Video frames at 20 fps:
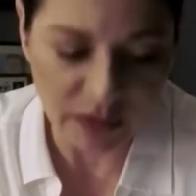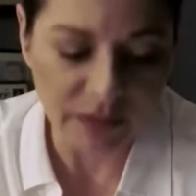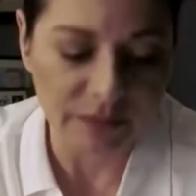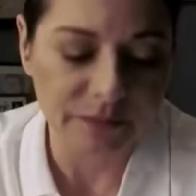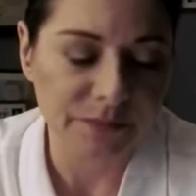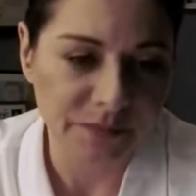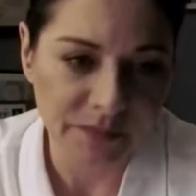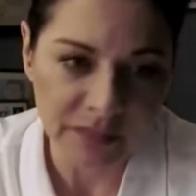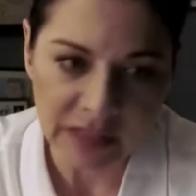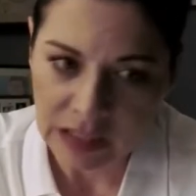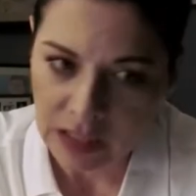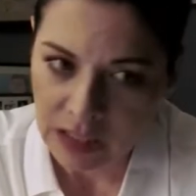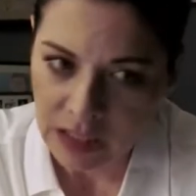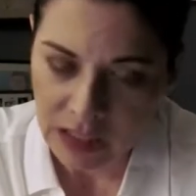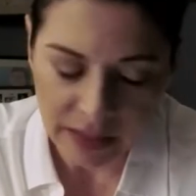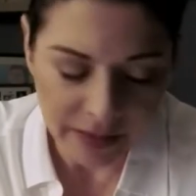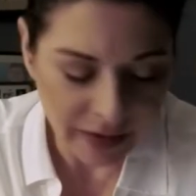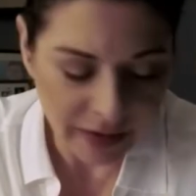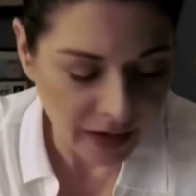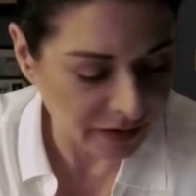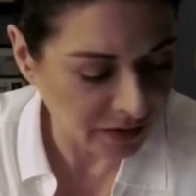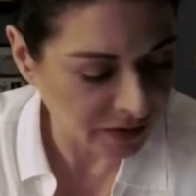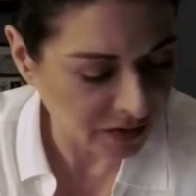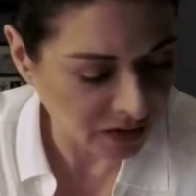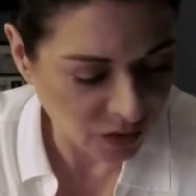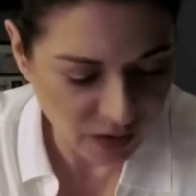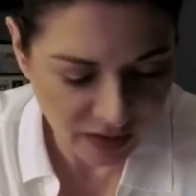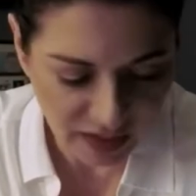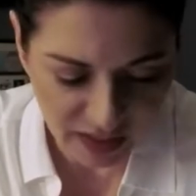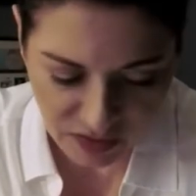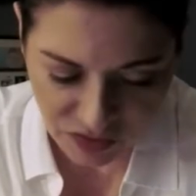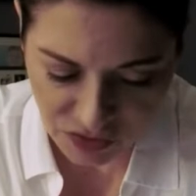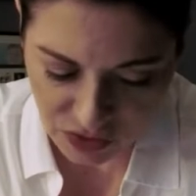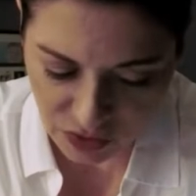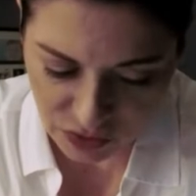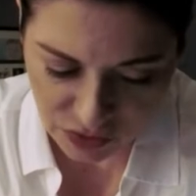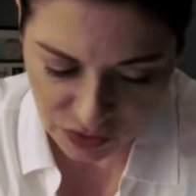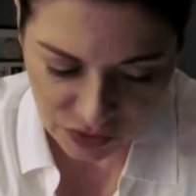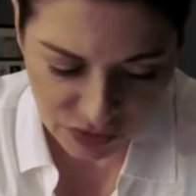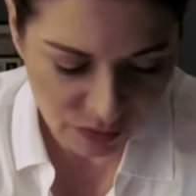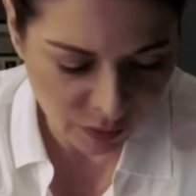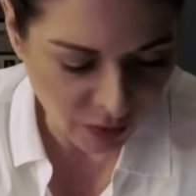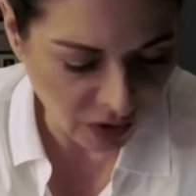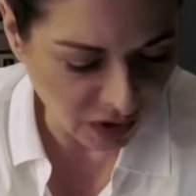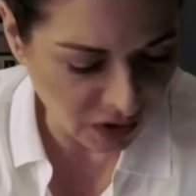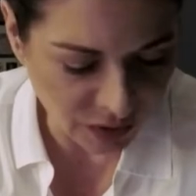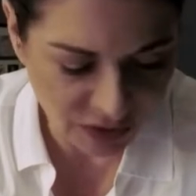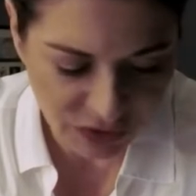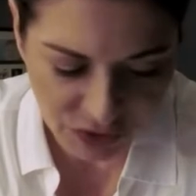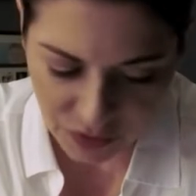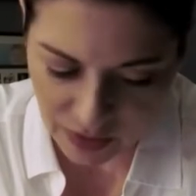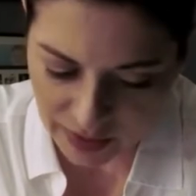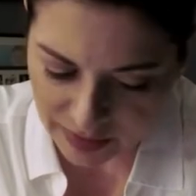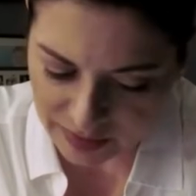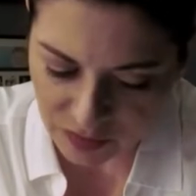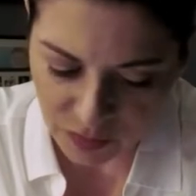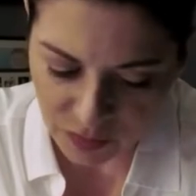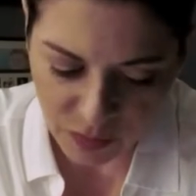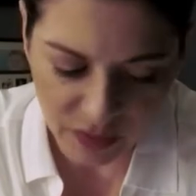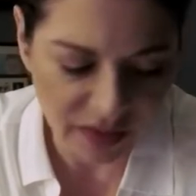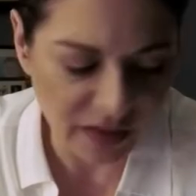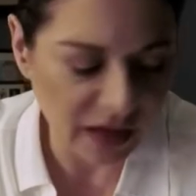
David has a call with Detective Vick, who denies any of the